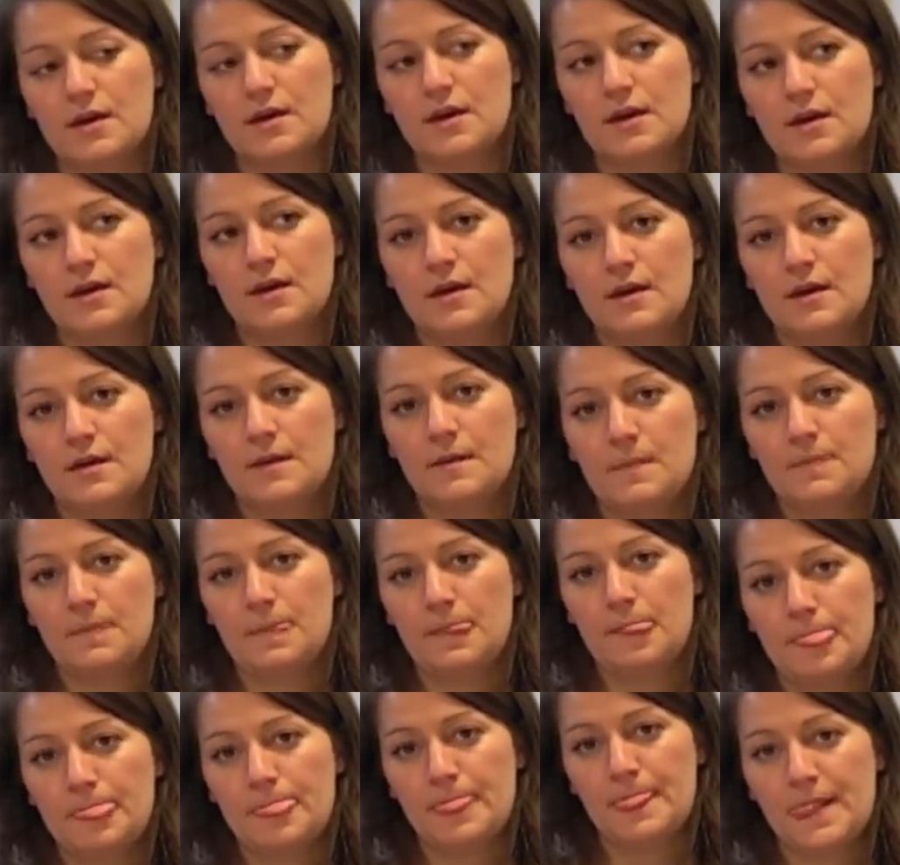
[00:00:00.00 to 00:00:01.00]
on the
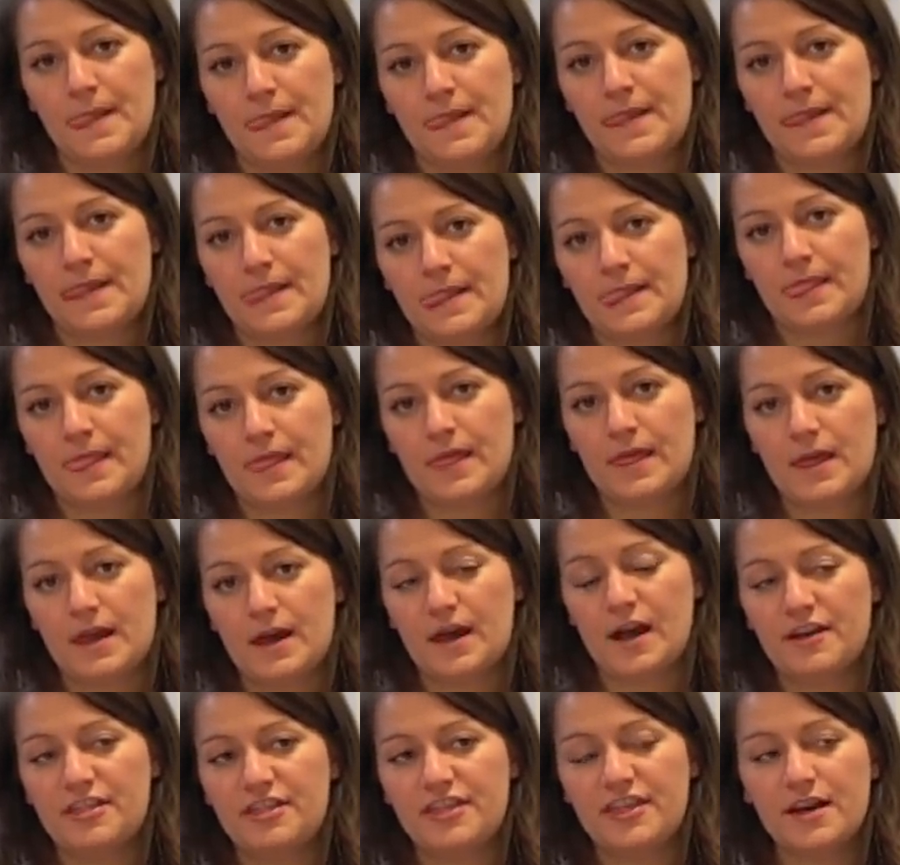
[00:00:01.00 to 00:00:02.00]
different
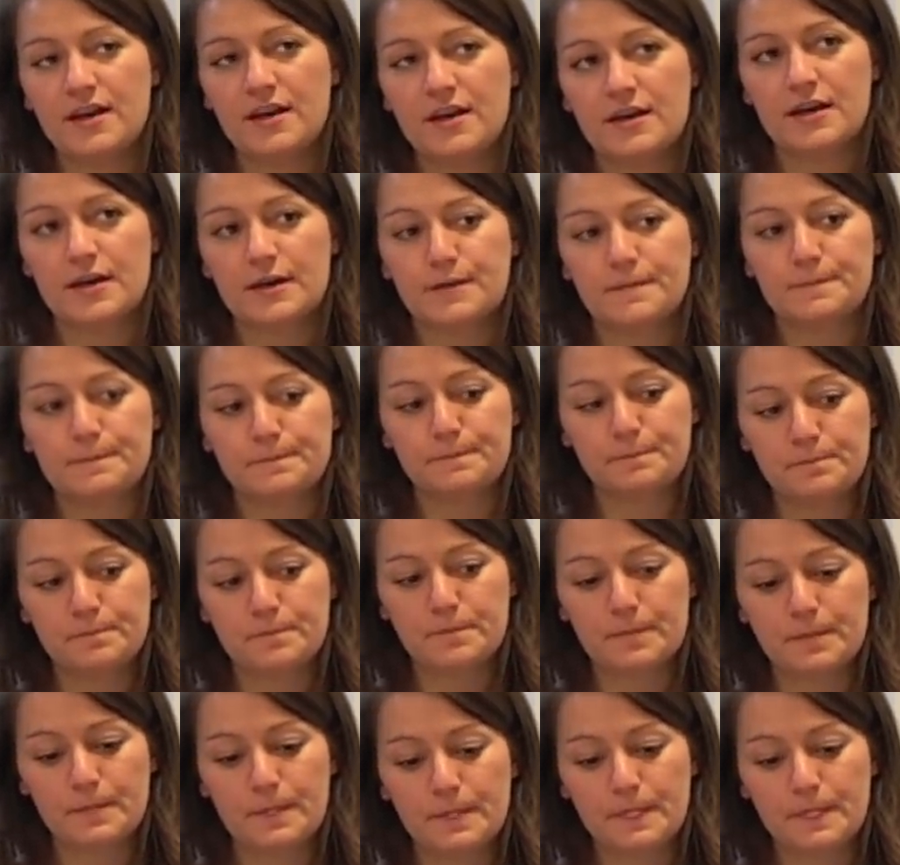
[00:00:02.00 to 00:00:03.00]
productions that you do?